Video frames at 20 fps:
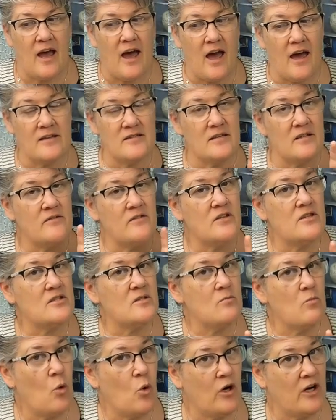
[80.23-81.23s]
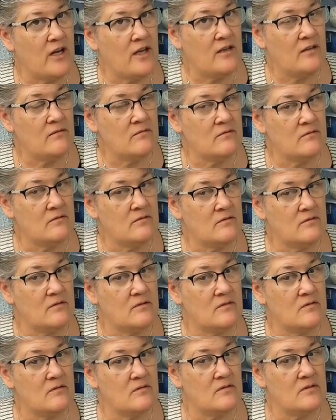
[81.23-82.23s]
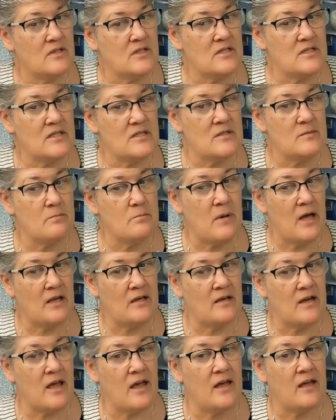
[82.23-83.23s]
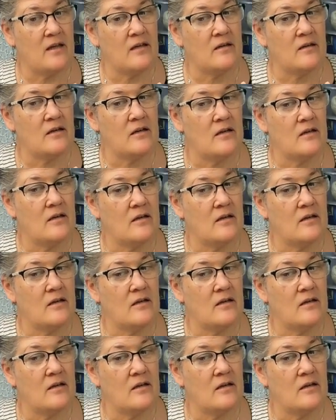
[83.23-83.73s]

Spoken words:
As of this morning, this is Monday,